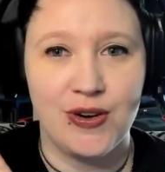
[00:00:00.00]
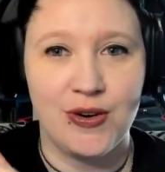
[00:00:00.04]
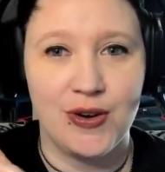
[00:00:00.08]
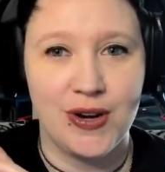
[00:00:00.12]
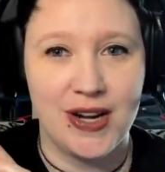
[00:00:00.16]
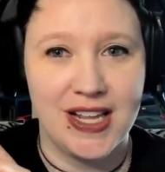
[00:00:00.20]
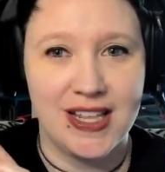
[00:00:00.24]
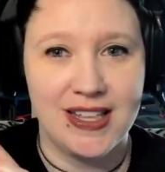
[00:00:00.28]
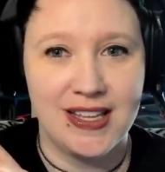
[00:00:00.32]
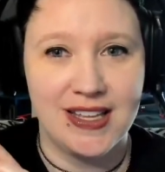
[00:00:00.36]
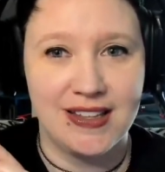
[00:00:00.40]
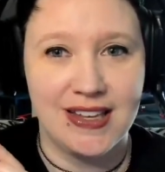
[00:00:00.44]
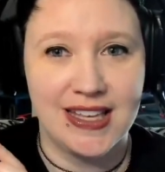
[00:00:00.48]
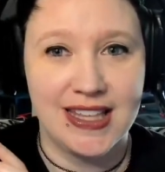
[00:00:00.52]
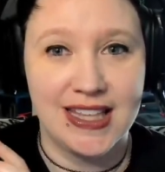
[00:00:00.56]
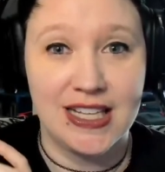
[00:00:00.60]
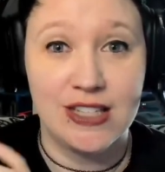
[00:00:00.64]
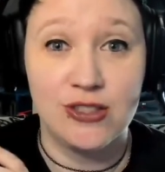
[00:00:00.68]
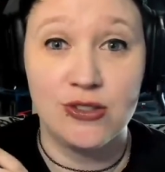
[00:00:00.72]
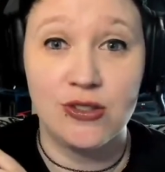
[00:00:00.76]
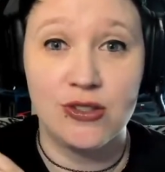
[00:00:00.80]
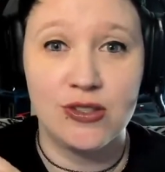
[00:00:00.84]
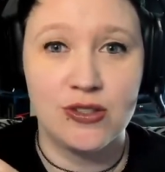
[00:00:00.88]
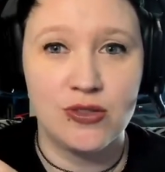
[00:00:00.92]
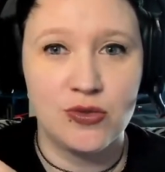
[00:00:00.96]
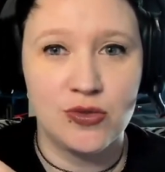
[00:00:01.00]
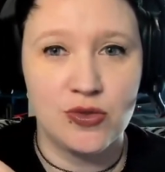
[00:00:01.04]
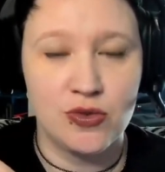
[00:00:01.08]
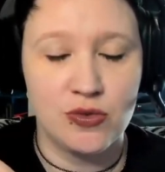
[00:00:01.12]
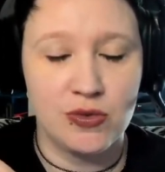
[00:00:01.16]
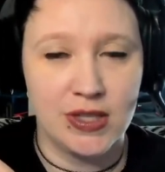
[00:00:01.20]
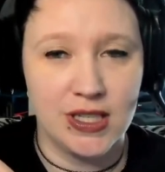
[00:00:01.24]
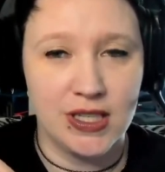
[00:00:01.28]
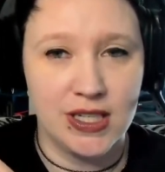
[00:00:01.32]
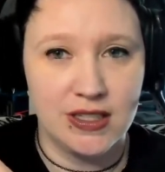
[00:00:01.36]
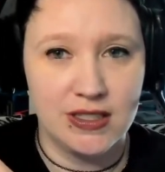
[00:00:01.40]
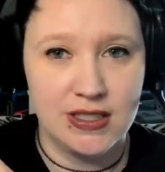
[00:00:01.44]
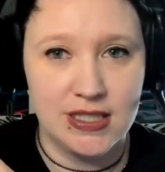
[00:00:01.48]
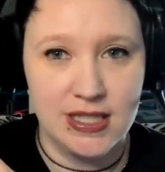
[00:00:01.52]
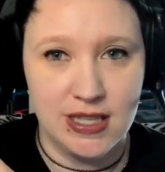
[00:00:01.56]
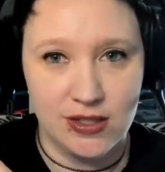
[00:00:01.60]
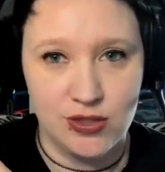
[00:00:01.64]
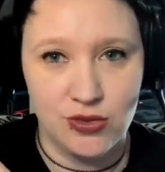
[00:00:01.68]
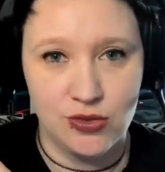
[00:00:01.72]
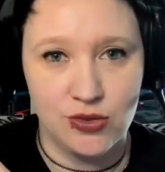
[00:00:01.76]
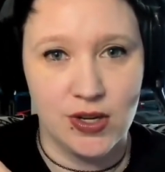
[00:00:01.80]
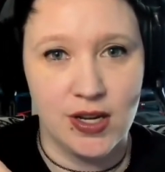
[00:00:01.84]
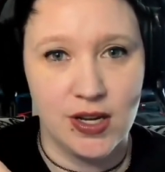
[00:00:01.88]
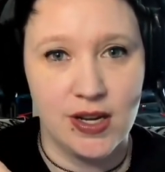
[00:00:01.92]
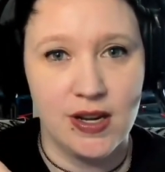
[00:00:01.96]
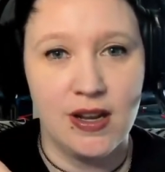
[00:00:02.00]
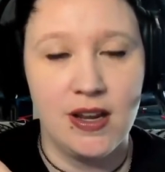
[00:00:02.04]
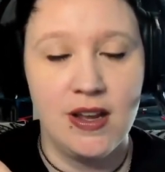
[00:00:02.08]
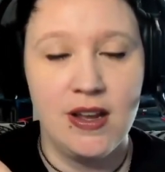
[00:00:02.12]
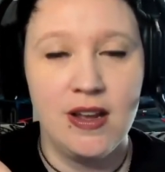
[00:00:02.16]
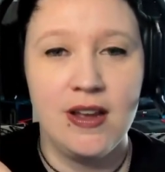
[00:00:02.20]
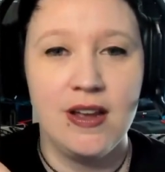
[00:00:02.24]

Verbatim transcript: or anything like that. So this was a really good test run.